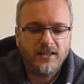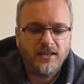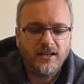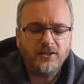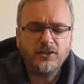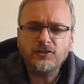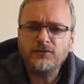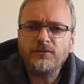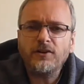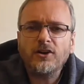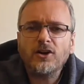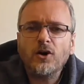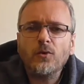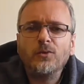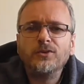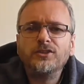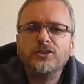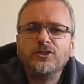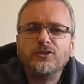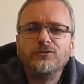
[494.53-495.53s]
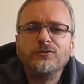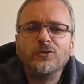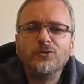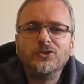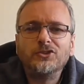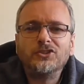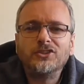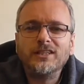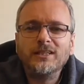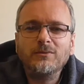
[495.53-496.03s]
I just felt like I wanted to fall
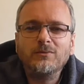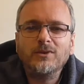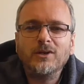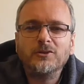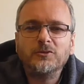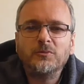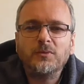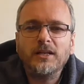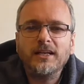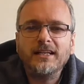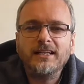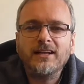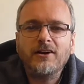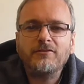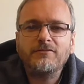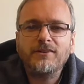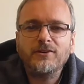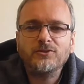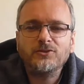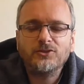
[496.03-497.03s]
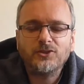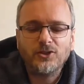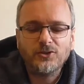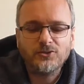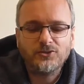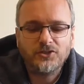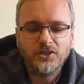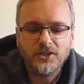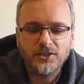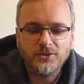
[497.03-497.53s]
asleep when I was playing it. I felt so
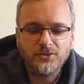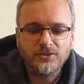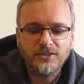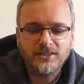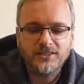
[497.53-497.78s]
chilled.